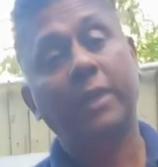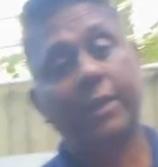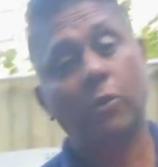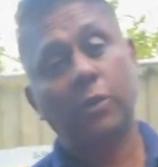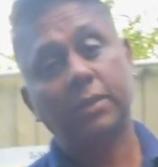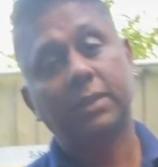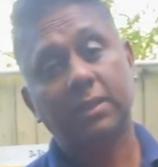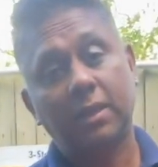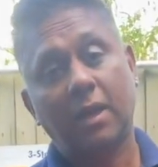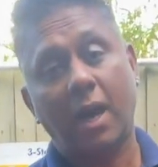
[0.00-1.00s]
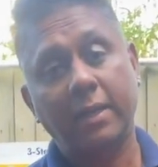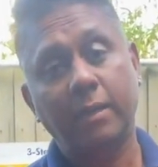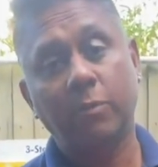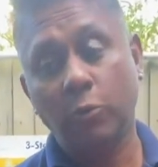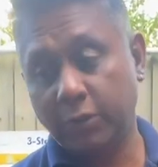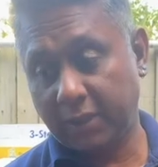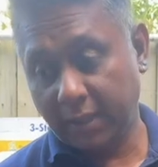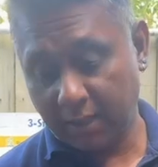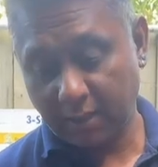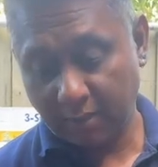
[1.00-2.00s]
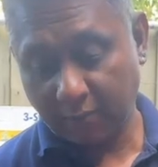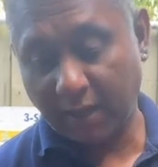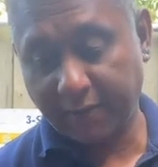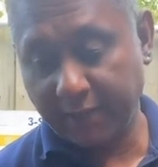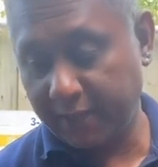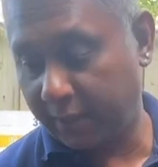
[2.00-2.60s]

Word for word: codes under boost, what we need to